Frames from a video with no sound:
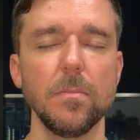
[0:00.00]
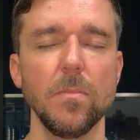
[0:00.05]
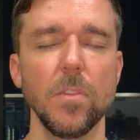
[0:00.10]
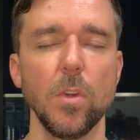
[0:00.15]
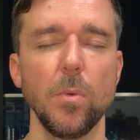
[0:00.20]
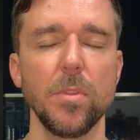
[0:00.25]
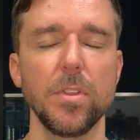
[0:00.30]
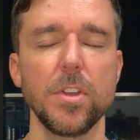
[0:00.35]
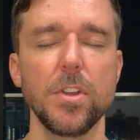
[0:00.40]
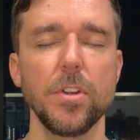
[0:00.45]

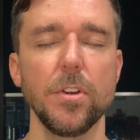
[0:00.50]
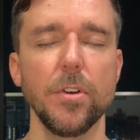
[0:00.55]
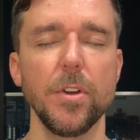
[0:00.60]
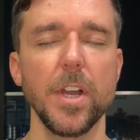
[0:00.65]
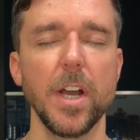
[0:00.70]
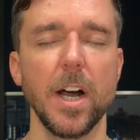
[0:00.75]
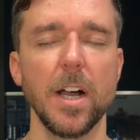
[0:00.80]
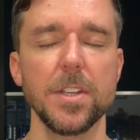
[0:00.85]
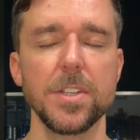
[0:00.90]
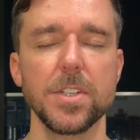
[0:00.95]
With
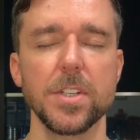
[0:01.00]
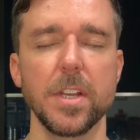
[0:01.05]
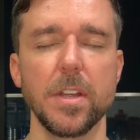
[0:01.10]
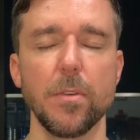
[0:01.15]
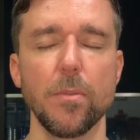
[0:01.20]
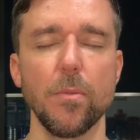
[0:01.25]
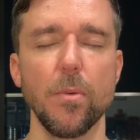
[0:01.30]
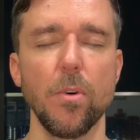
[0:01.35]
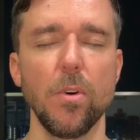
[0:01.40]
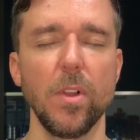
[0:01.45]
curiosity,
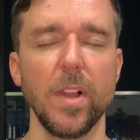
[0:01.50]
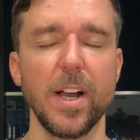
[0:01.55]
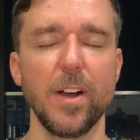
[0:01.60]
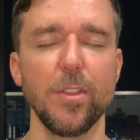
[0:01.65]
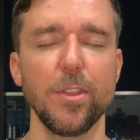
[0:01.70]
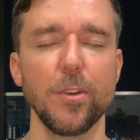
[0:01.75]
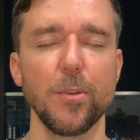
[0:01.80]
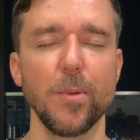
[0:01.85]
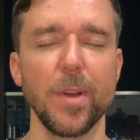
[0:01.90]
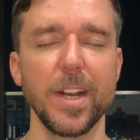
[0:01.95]
roll
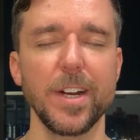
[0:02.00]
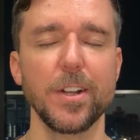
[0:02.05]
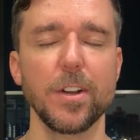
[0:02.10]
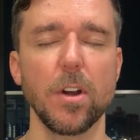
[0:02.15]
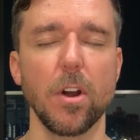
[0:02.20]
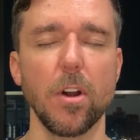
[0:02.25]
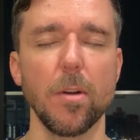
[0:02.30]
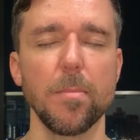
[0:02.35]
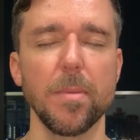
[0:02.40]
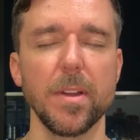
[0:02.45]
out the red
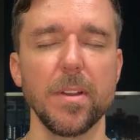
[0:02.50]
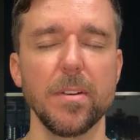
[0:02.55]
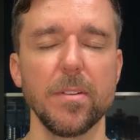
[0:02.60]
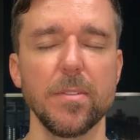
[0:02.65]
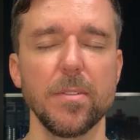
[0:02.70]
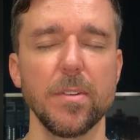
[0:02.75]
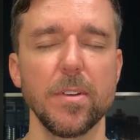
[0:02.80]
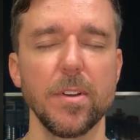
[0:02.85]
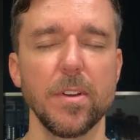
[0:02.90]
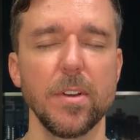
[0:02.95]
carpet
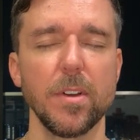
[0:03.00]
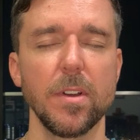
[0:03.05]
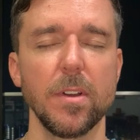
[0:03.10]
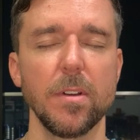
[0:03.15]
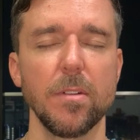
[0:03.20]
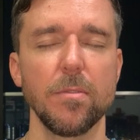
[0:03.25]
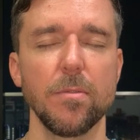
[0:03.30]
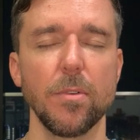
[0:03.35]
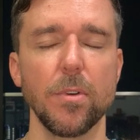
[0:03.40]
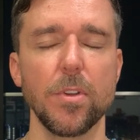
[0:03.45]

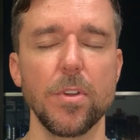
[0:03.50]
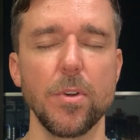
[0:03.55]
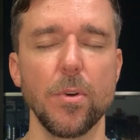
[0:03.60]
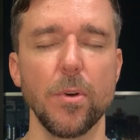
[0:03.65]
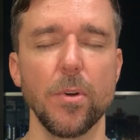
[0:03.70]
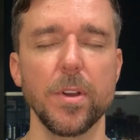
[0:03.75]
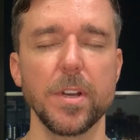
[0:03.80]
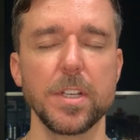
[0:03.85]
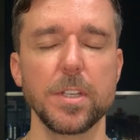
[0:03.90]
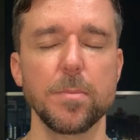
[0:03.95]
for
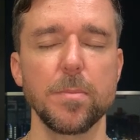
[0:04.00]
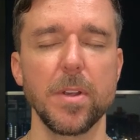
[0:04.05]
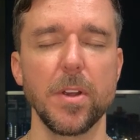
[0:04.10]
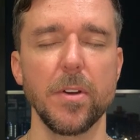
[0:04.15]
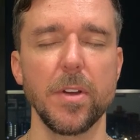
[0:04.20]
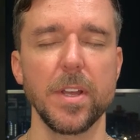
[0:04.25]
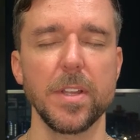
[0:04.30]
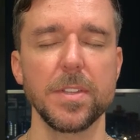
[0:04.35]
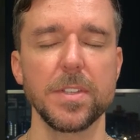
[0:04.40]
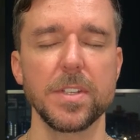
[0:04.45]
your
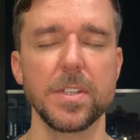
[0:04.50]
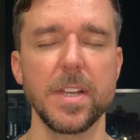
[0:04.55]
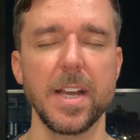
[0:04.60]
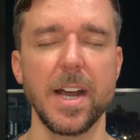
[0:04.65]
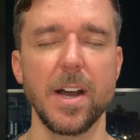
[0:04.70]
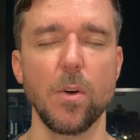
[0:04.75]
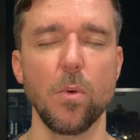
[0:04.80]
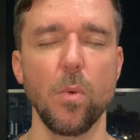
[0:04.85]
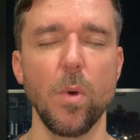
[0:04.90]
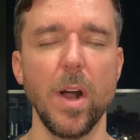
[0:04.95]
experience
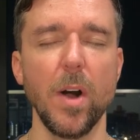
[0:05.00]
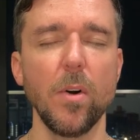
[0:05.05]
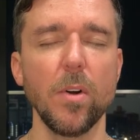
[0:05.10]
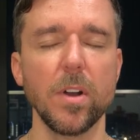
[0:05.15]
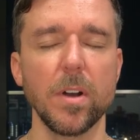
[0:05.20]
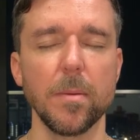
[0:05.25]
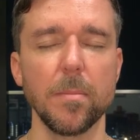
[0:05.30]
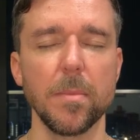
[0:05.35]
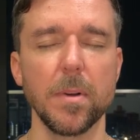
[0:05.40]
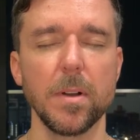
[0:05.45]
now.
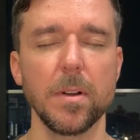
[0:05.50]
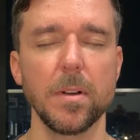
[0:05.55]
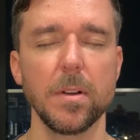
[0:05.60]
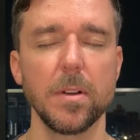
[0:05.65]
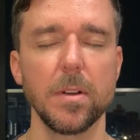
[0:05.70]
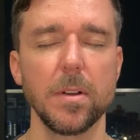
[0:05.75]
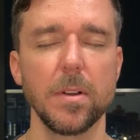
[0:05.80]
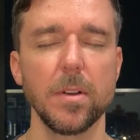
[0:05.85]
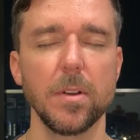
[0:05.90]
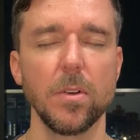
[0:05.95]
Welcome
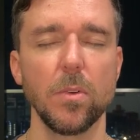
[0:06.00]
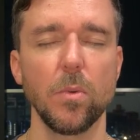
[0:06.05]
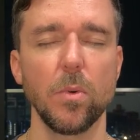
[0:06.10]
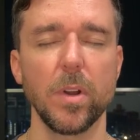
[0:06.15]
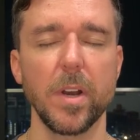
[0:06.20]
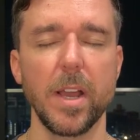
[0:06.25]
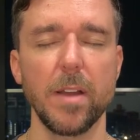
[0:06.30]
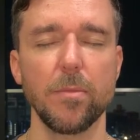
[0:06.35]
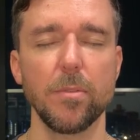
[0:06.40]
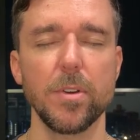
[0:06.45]

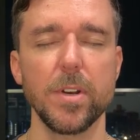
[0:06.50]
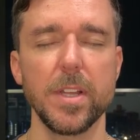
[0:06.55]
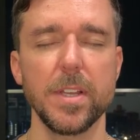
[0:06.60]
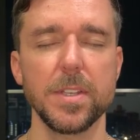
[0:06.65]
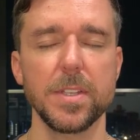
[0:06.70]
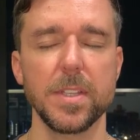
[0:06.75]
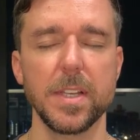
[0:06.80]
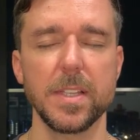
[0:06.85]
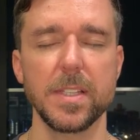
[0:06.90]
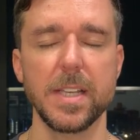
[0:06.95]
whatever it
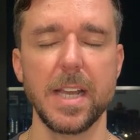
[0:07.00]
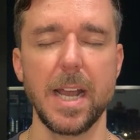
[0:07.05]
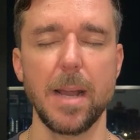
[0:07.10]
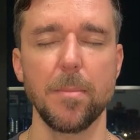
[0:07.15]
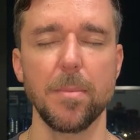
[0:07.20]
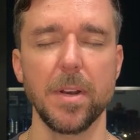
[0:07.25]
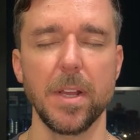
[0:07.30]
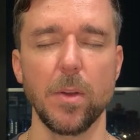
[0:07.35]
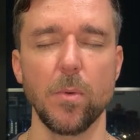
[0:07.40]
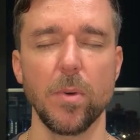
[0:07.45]
is that's
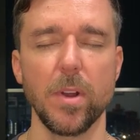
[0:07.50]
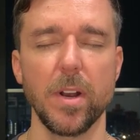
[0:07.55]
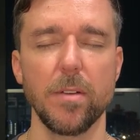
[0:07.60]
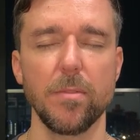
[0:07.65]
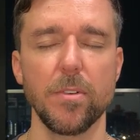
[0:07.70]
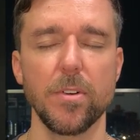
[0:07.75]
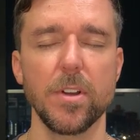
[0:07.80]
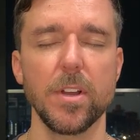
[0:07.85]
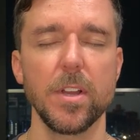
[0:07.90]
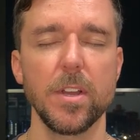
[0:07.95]
happening,
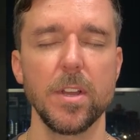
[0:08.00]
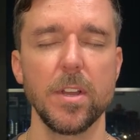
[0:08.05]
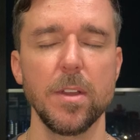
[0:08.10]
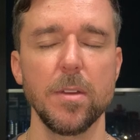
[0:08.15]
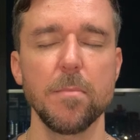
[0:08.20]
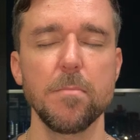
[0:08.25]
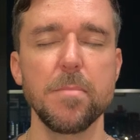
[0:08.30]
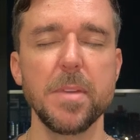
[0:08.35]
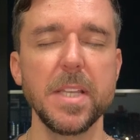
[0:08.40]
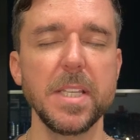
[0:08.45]
whatever
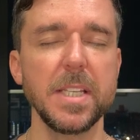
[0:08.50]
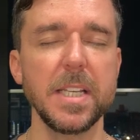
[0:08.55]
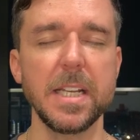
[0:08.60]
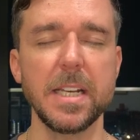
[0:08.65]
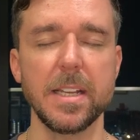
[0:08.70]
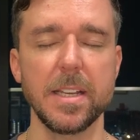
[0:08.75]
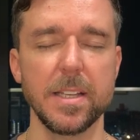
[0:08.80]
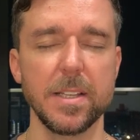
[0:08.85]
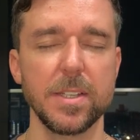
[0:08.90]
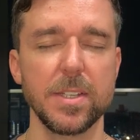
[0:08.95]

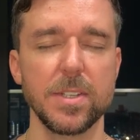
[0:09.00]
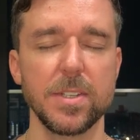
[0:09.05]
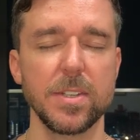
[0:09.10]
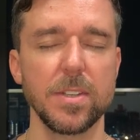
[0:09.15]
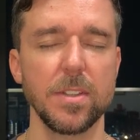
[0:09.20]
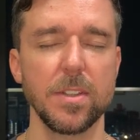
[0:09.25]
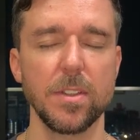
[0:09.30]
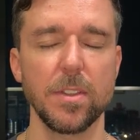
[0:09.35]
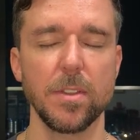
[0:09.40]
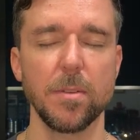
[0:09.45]
busyness
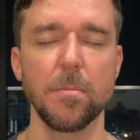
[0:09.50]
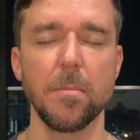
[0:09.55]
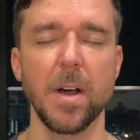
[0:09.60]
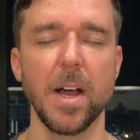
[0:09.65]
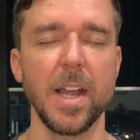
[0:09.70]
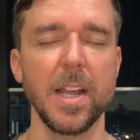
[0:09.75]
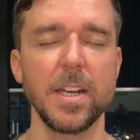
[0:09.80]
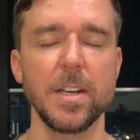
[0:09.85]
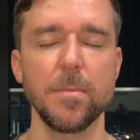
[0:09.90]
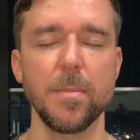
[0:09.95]
the
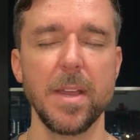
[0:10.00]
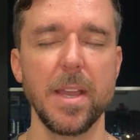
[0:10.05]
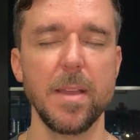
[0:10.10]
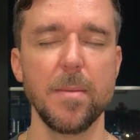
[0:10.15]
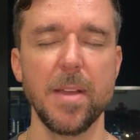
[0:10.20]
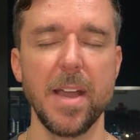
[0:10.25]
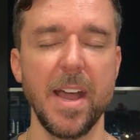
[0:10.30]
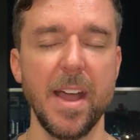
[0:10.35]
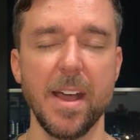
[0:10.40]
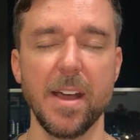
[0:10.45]
mind may
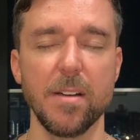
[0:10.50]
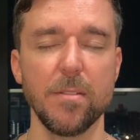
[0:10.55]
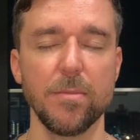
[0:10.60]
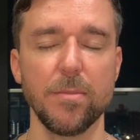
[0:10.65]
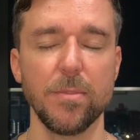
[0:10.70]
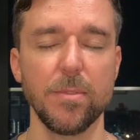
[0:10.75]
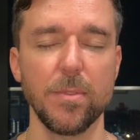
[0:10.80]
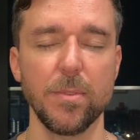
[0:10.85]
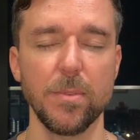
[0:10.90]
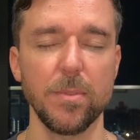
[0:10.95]

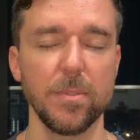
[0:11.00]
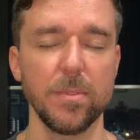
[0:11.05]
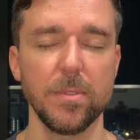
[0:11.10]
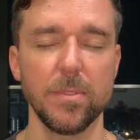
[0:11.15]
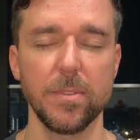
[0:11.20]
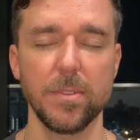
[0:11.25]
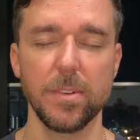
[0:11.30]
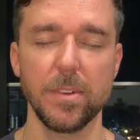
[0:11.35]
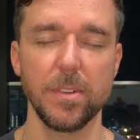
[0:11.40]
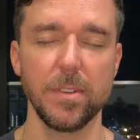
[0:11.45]
have,
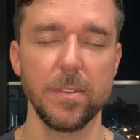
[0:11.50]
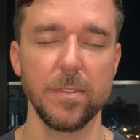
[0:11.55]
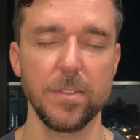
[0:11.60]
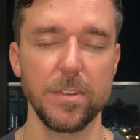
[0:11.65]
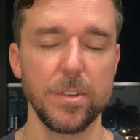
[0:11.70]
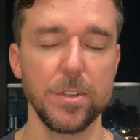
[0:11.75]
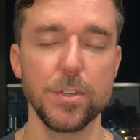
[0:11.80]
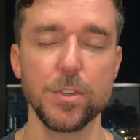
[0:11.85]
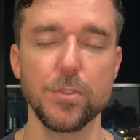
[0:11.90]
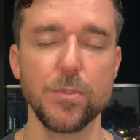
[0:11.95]
the
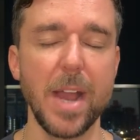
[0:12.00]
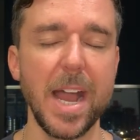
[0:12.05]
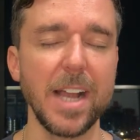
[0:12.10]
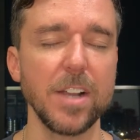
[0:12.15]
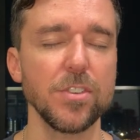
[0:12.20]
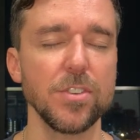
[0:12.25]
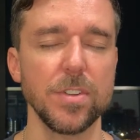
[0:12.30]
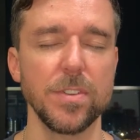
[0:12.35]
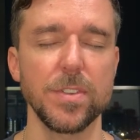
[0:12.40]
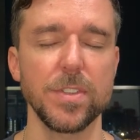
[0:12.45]

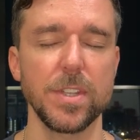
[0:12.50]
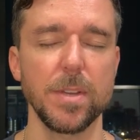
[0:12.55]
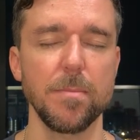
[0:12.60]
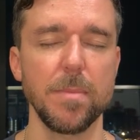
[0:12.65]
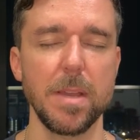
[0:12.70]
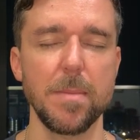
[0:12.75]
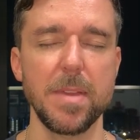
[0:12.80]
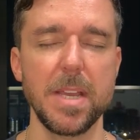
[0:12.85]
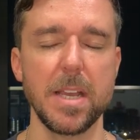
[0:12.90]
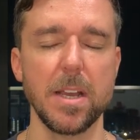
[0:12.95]
distractions that
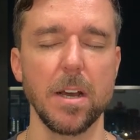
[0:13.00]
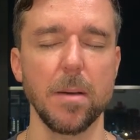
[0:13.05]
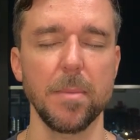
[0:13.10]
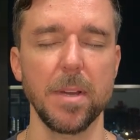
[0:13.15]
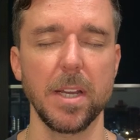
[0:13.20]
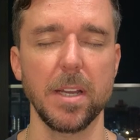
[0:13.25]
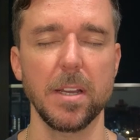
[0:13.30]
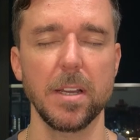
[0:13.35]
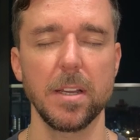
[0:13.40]
may be coming.